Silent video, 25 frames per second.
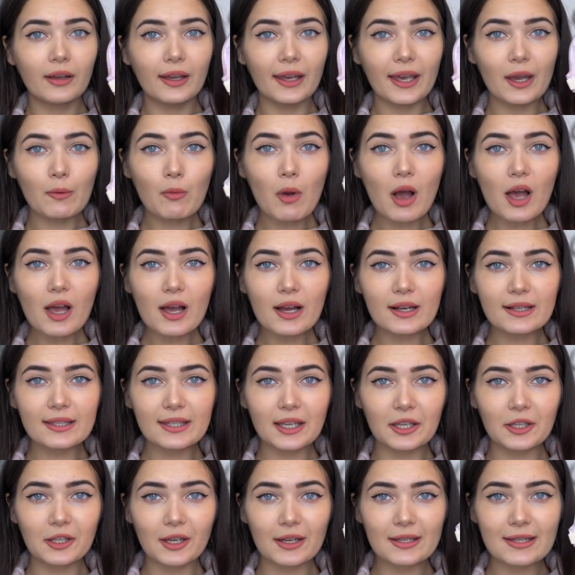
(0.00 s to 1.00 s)
It works.
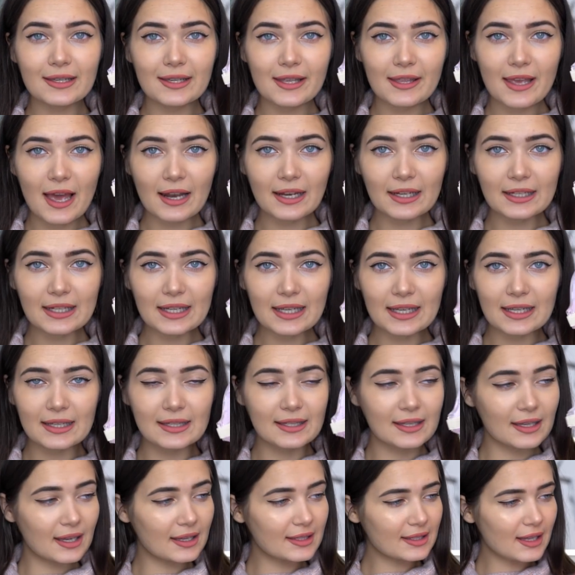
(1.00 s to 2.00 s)
Can you guys see the
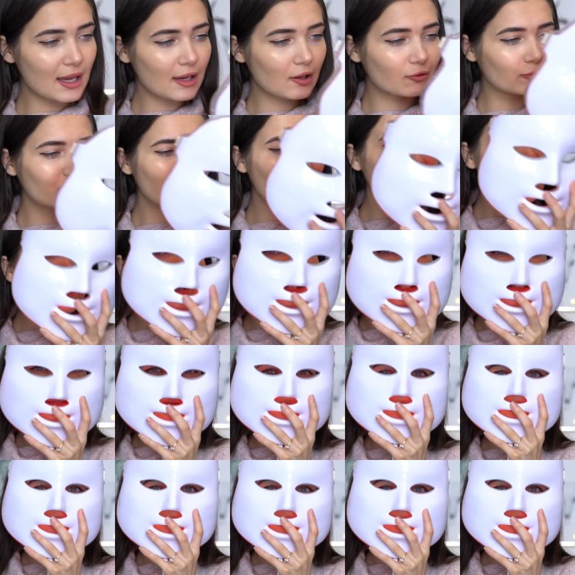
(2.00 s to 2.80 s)
LEDs? It's like red.